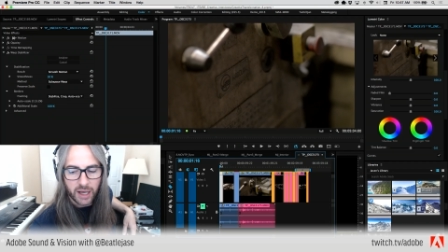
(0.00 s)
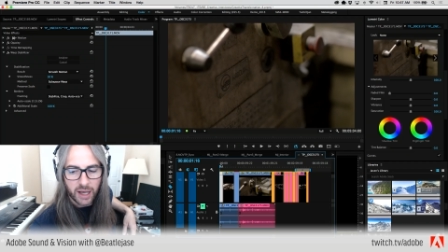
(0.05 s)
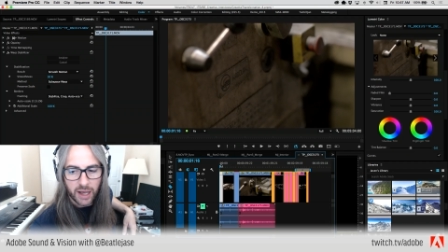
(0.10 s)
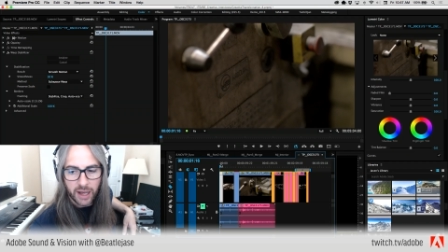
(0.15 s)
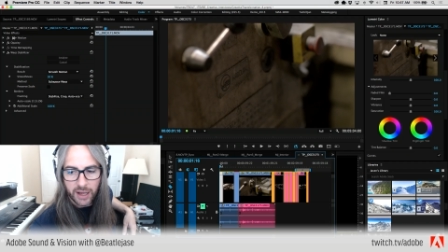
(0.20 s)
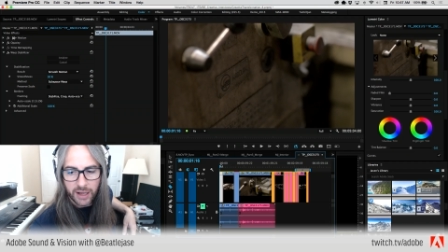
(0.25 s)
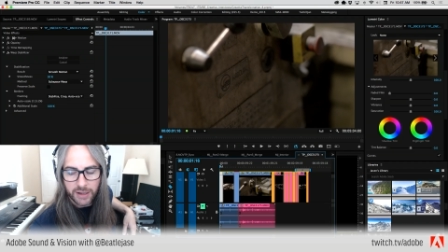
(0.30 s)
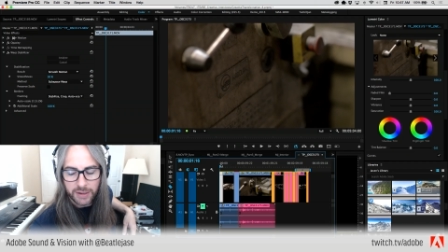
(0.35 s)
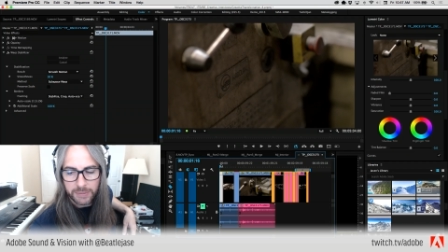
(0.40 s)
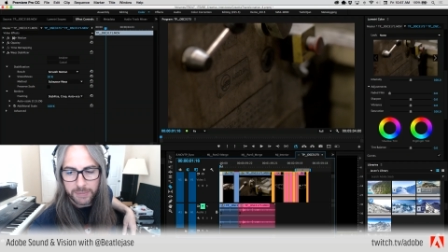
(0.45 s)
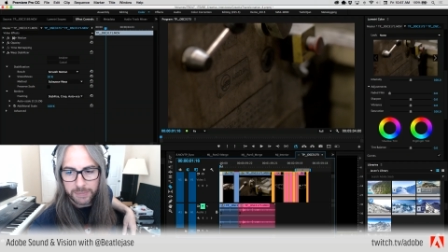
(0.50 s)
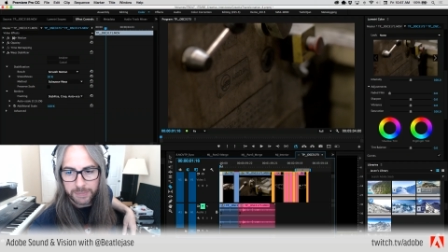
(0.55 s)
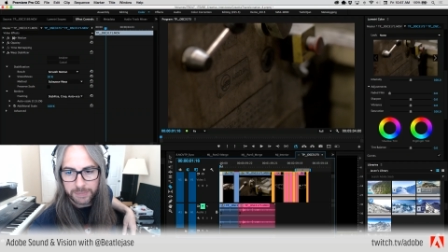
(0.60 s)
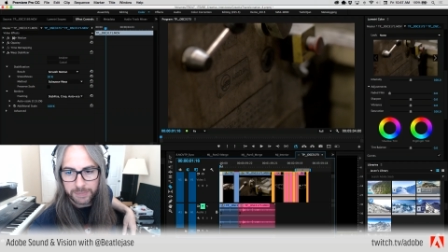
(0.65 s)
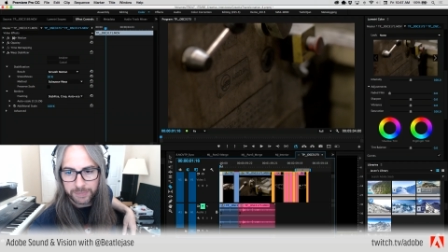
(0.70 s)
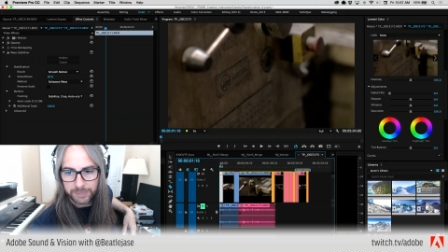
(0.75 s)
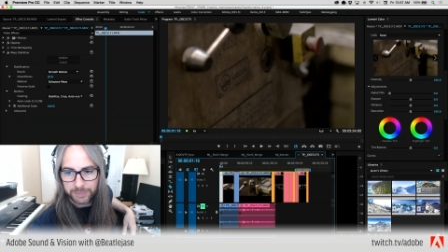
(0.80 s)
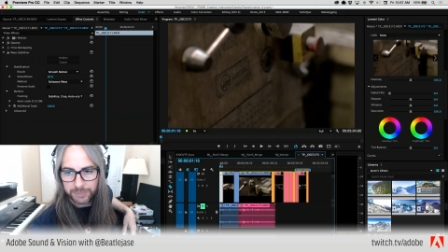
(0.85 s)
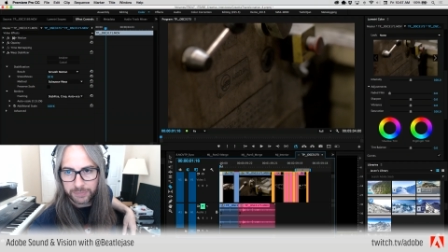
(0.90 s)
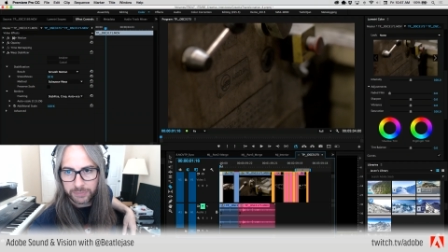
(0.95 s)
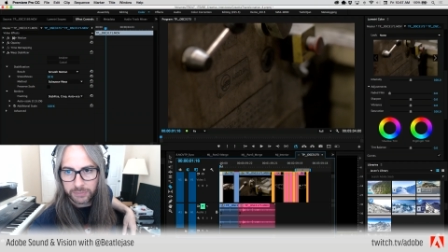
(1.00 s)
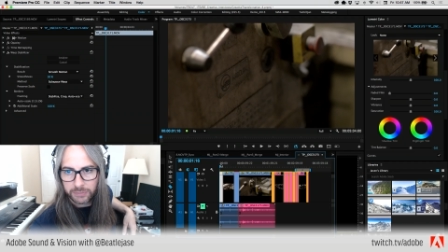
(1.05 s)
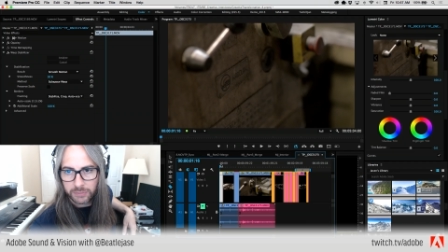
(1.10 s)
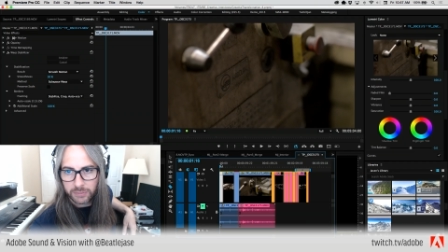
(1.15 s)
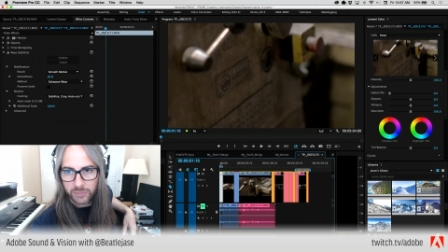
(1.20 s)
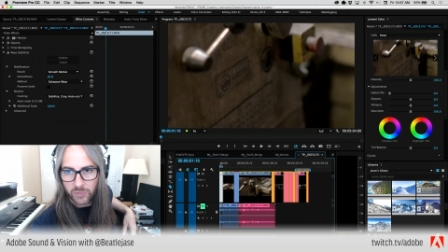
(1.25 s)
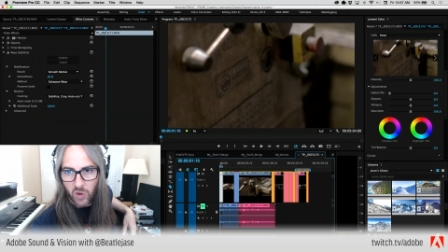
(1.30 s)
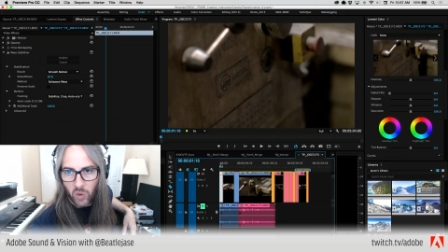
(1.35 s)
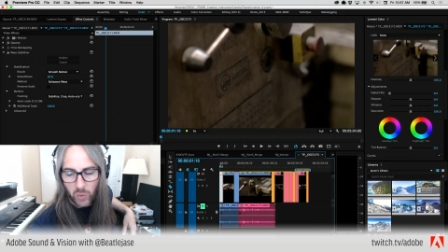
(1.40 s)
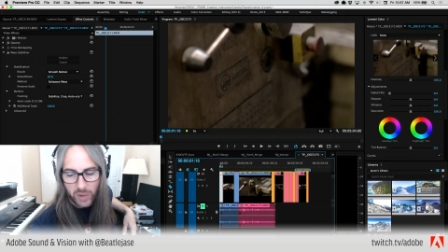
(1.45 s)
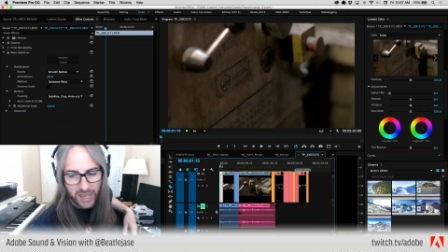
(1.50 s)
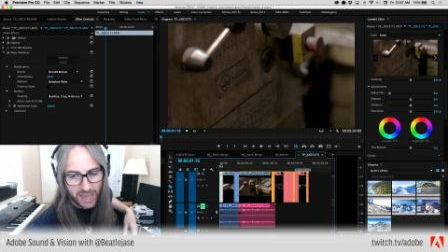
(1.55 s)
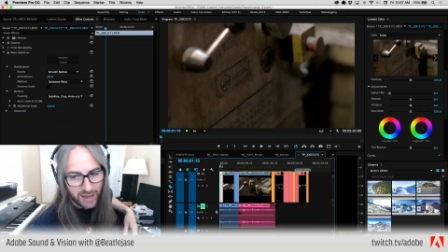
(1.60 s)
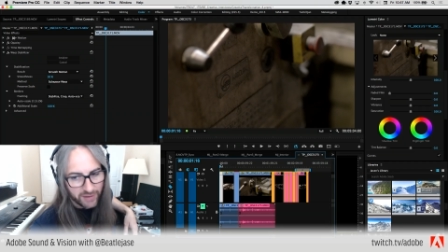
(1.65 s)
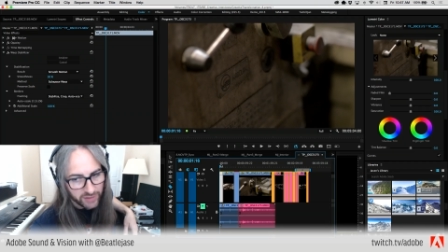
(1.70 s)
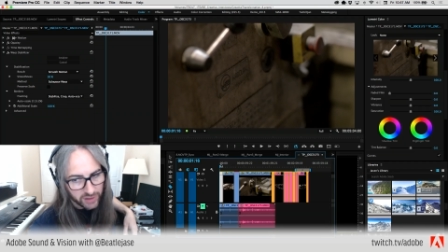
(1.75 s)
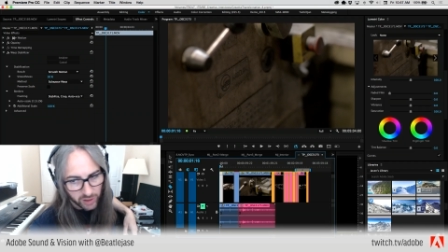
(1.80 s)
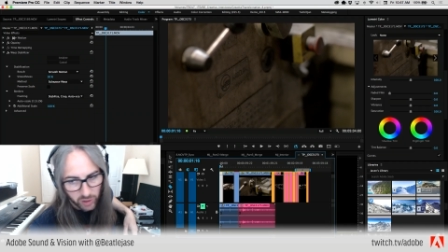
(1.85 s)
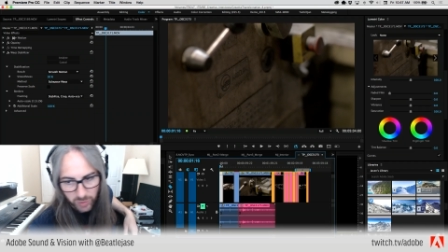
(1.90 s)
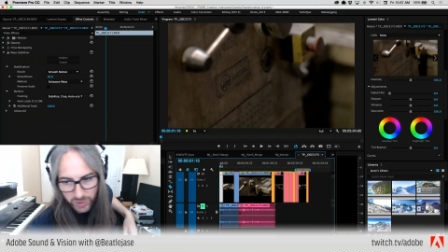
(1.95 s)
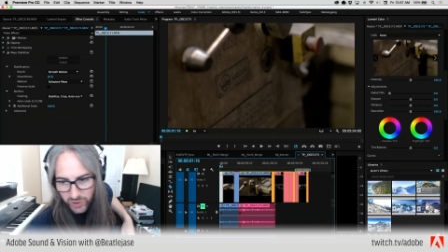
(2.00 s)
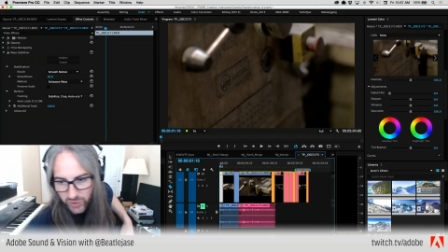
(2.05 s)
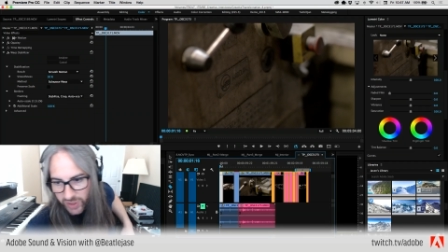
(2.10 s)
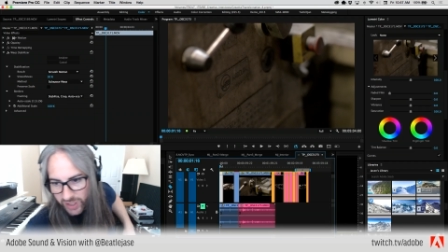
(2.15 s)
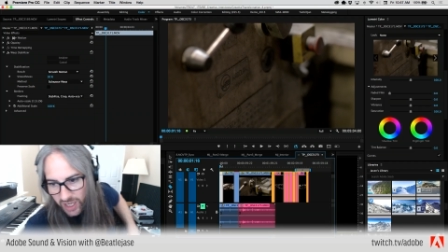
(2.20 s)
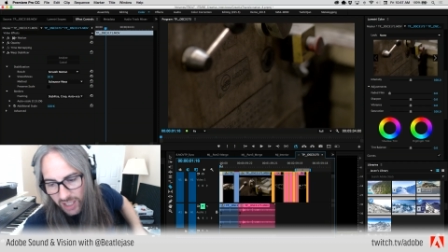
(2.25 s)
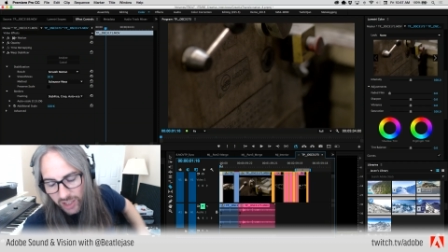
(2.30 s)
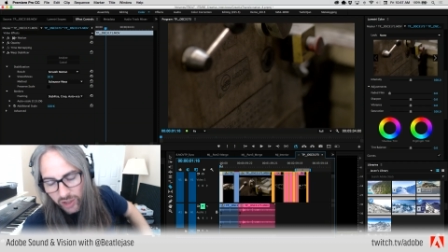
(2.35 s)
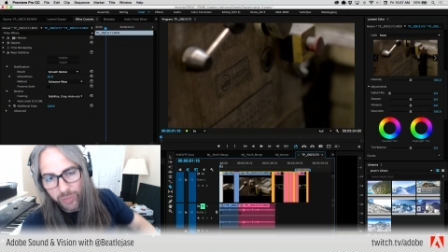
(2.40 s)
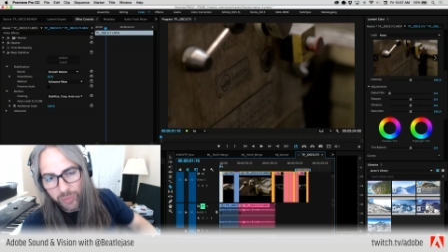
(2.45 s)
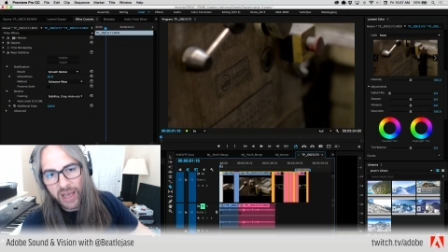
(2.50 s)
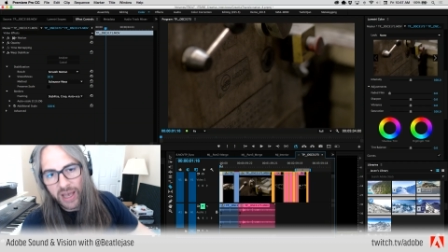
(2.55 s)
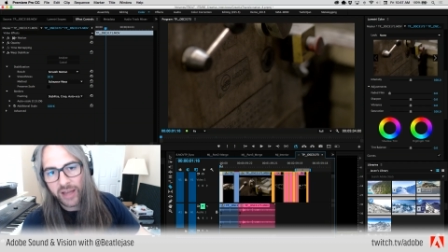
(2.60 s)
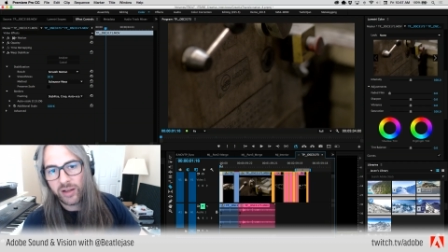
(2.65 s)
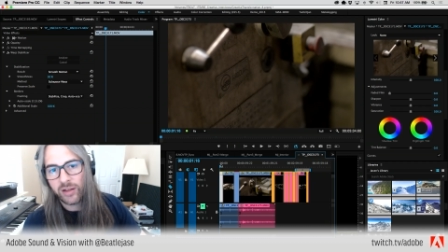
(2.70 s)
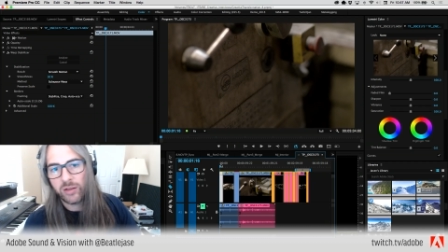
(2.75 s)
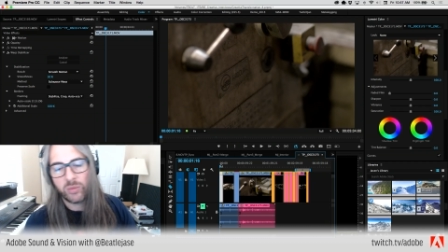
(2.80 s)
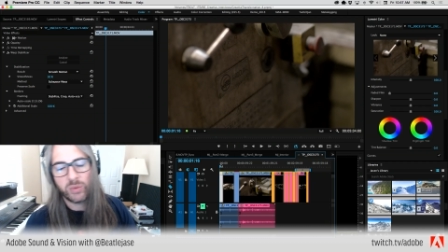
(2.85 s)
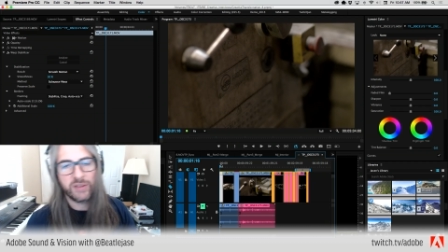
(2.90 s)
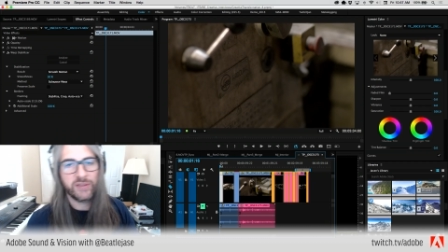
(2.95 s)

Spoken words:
We have the Lumetri color panel.